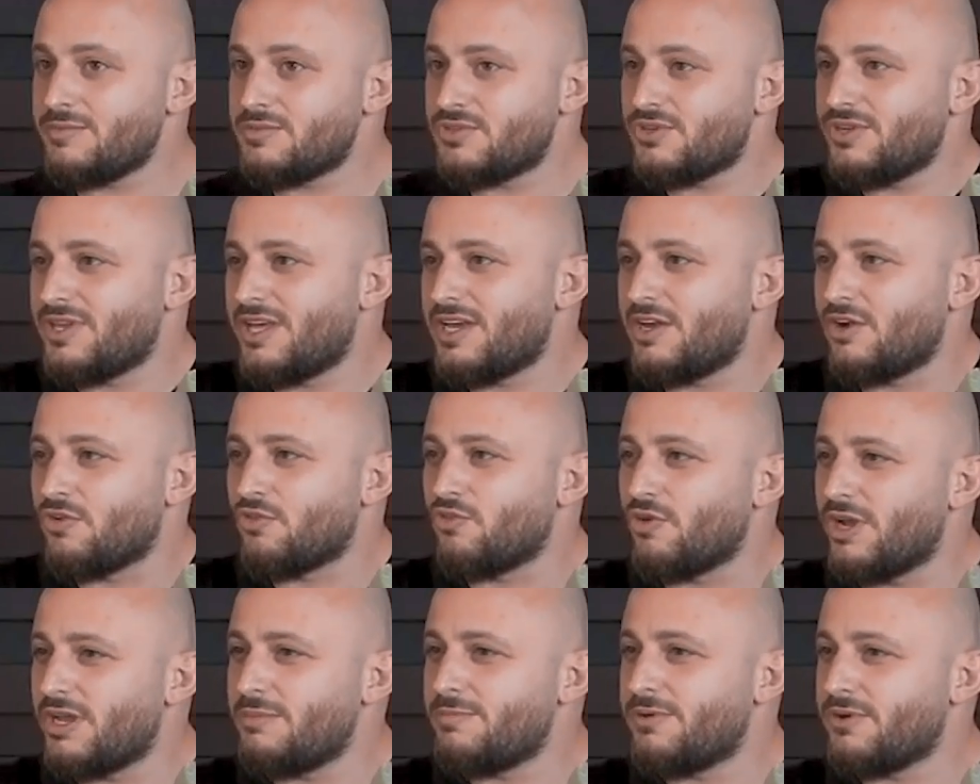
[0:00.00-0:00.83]
times they're like
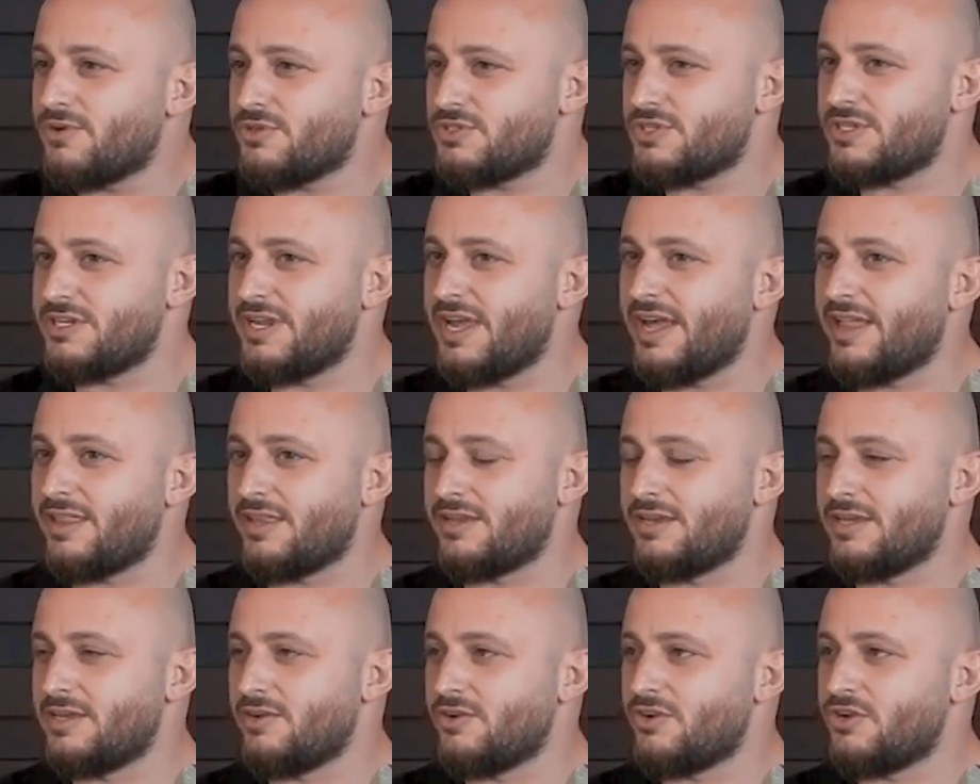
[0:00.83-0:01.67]
a red
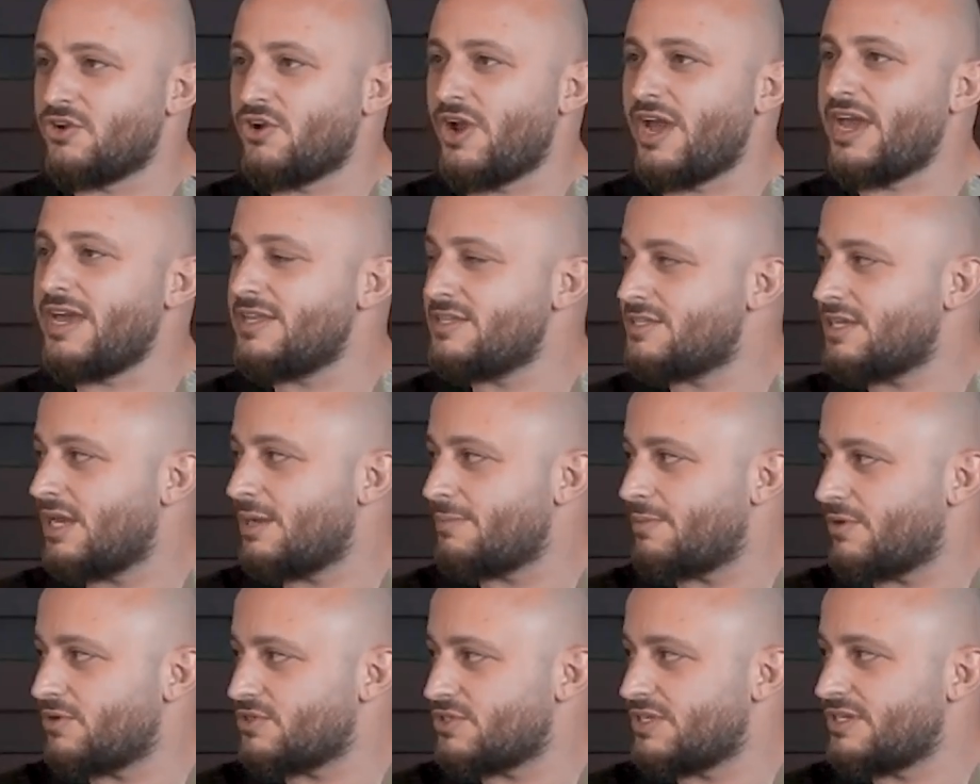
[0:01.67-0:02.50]
personality or your
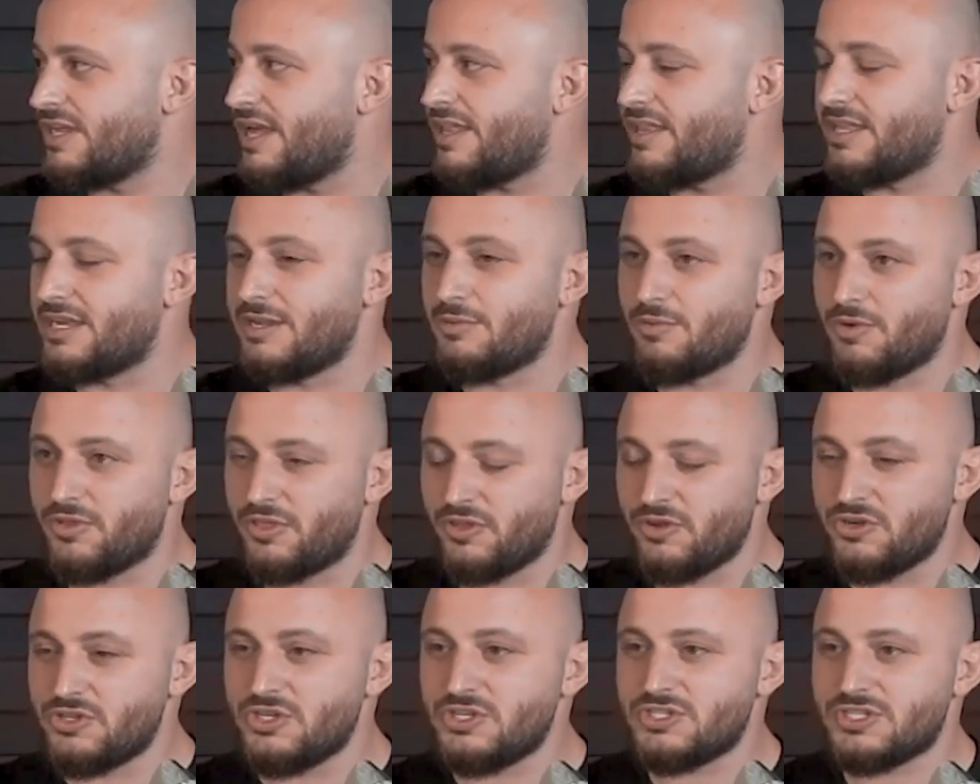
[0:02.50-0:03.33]
A-type personality
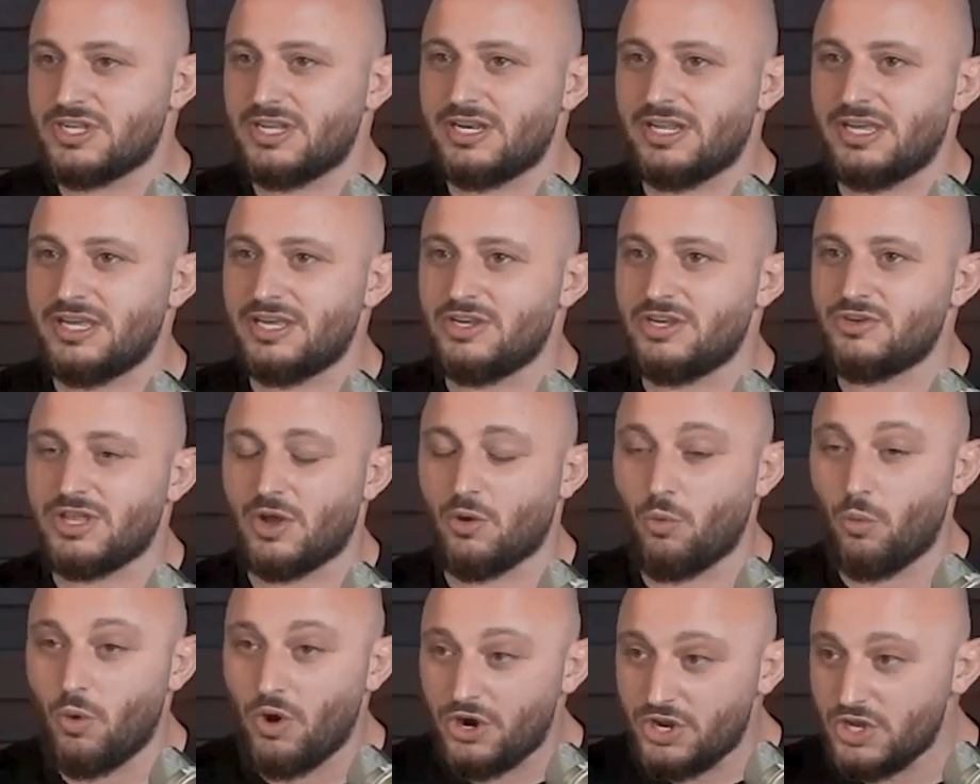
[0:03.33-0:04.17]
where they're just going to hit you
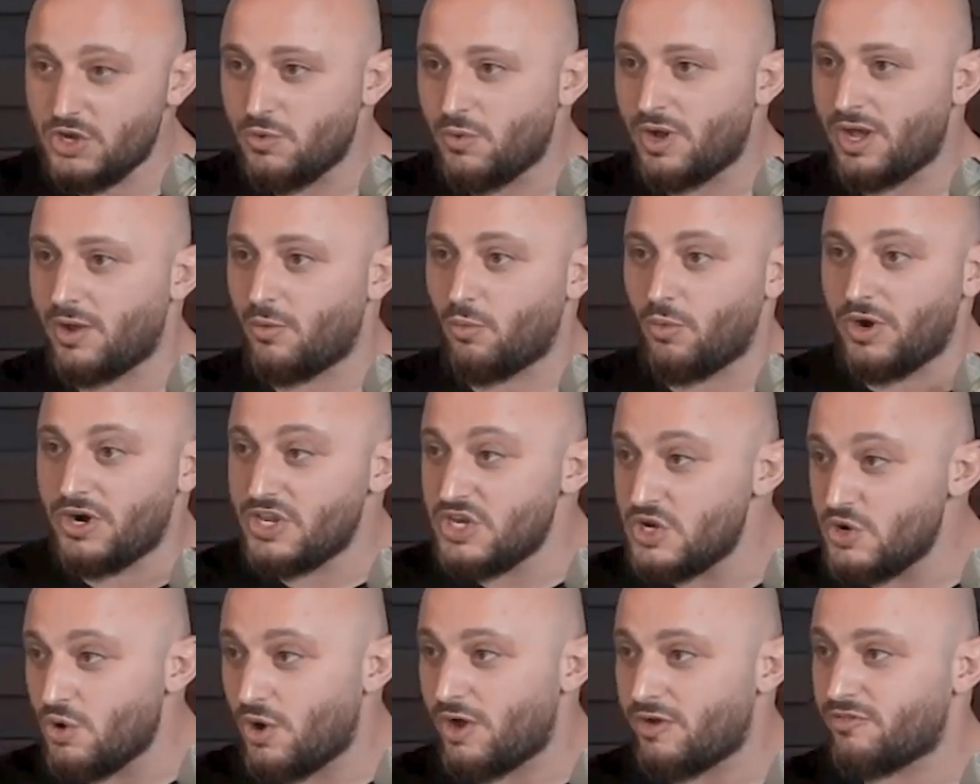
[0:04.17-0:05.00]
like, what do you want?
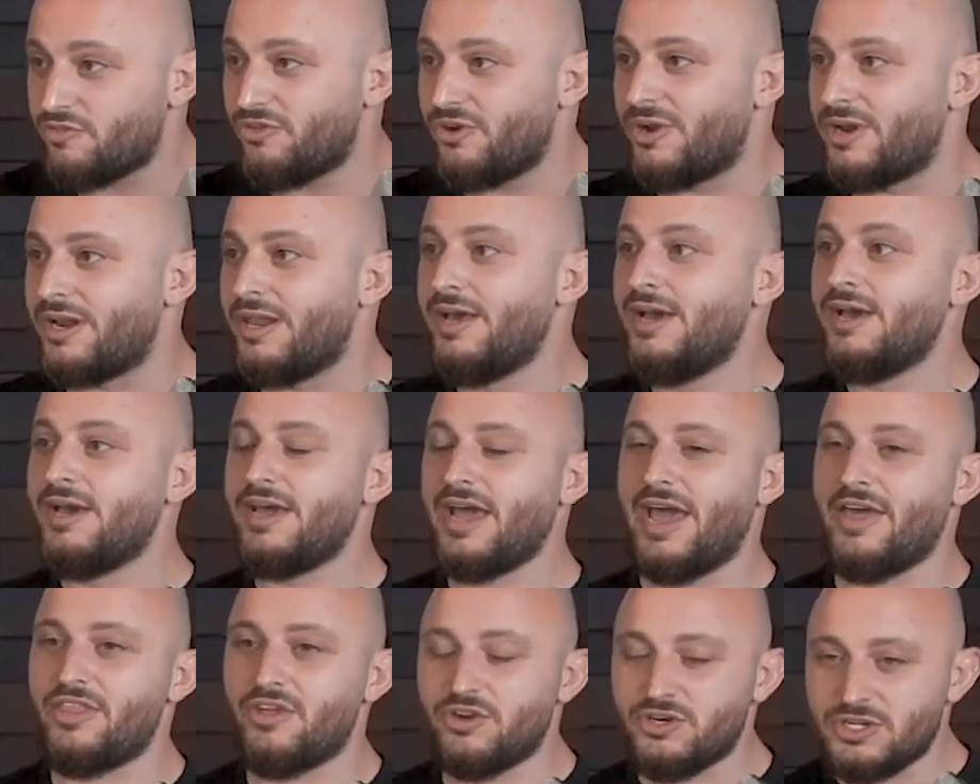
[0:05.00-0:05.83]
What are you offering?
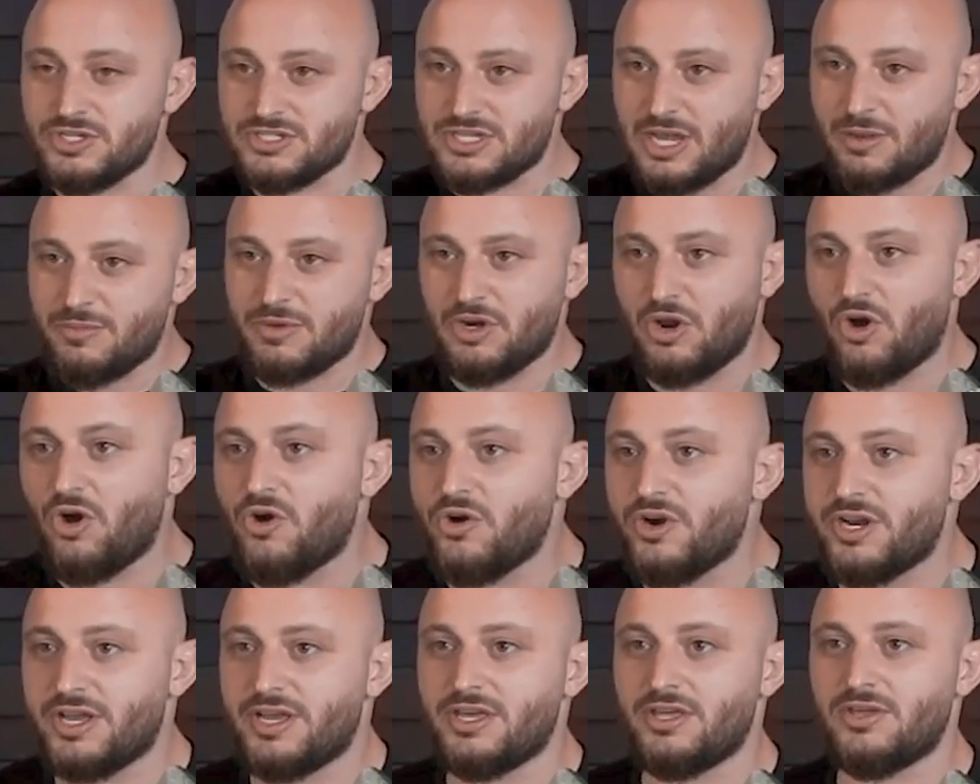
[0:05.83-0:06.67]
Mm-hmm. And they're just coming
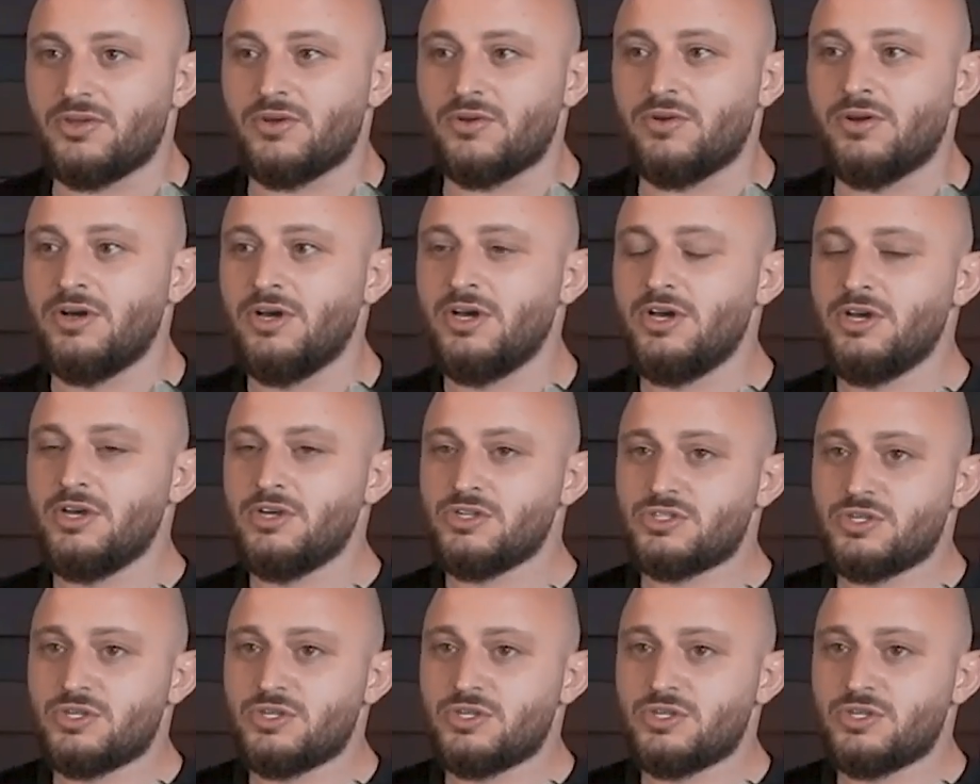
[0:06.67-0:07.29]
hard at you.